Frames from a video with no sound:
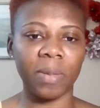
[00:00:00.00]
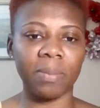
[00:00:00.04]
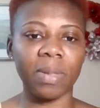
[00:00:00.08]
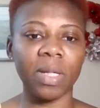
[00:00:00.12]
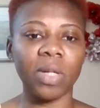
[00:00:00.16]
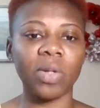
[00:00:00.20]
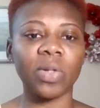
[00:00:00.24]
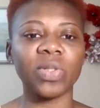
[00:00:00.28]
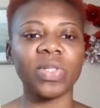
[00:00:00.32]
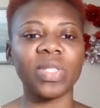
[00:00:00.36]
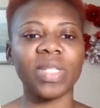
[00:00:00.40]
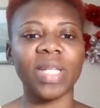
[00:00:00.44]

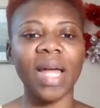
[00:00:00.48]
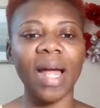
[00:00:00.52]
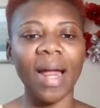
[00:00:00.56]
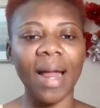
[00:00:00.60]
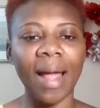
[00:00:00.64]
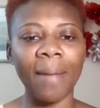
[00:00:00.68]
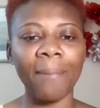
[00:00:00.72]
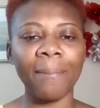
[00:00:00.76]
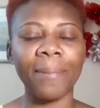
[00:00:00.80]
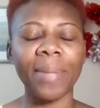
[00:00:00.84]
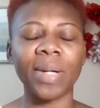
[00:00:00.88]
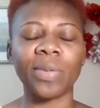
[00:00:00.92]
because that
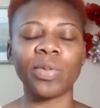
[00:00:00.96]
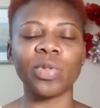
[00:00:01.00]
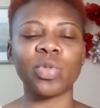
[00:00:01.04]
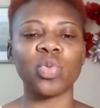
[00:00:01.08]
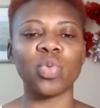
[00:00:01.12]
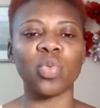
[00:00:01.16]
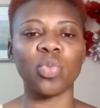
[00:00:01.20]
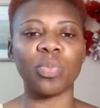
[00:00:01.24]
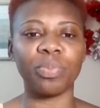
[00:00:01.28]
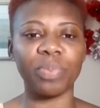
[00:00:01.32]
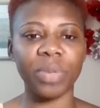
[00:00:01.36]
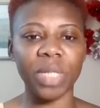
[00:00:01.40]

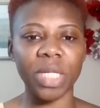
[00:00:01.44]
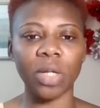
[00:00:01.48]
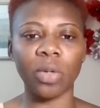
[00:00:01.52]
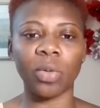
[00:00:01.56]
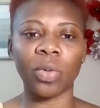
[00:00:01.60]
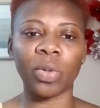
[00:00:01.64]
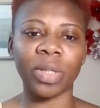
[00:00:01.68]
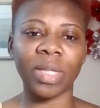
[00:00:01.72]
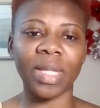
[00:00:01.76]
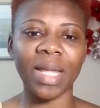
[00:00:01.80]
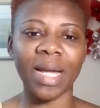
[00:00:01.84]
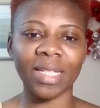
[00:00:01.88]
amount will be
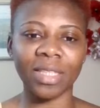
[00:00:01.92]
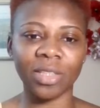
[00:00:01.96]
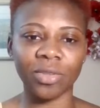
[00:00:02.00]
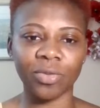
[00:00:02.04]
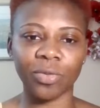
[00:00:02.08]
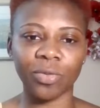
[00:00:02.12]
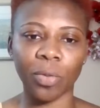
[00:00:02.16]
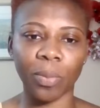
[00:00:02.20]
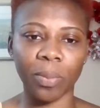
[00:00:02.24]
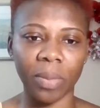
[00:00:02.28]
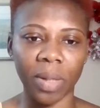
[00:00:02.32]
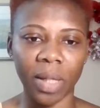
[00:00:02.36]
on that
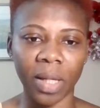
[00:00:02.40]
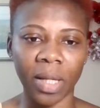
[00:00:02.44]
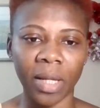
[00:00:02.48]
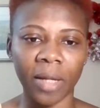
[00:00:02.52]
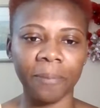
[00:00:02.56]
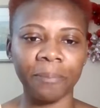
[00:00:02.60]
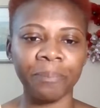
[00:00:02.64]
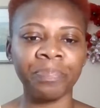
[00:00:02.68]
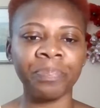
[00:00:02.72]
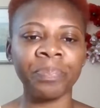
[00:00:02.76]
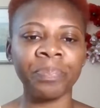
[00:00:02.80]
Form A.